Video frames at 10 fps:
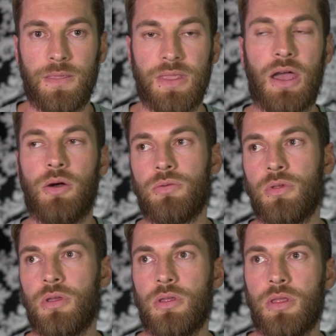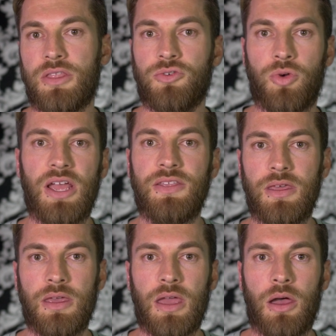Now, it's
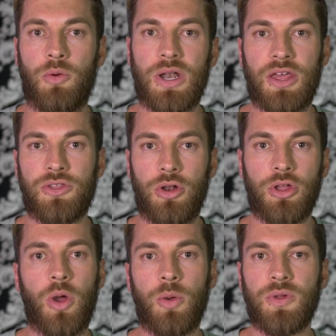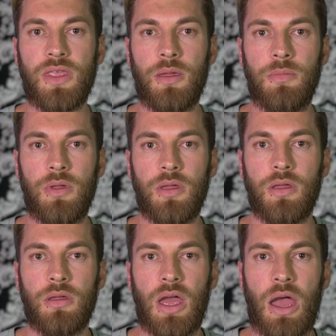crazy how when I started going with them,
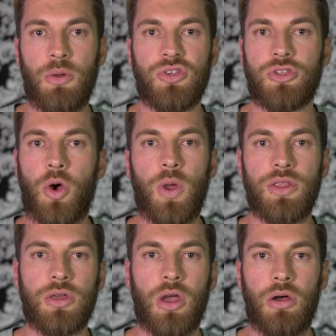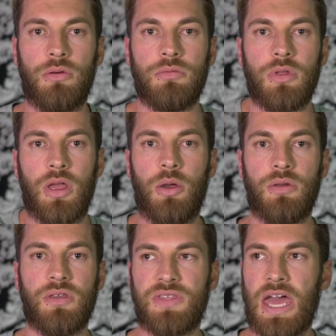I was just going to go. It
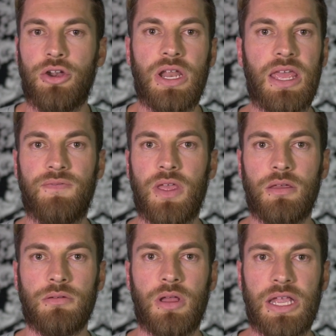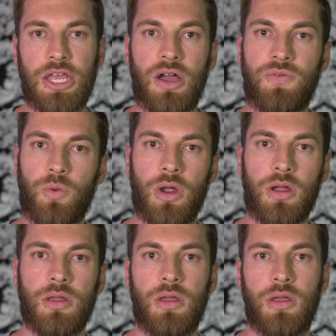was a Saturday evening, I'd get off
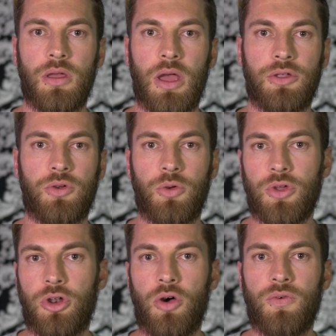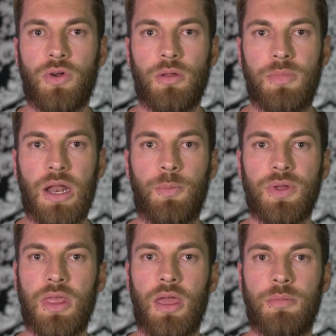work, I'd cruise on over, meet up
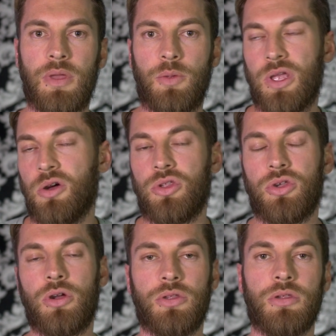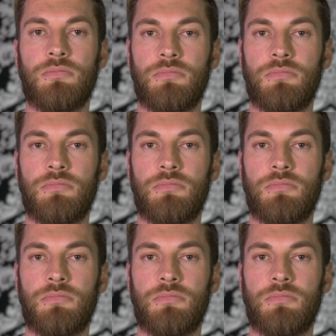with them, and we go to church.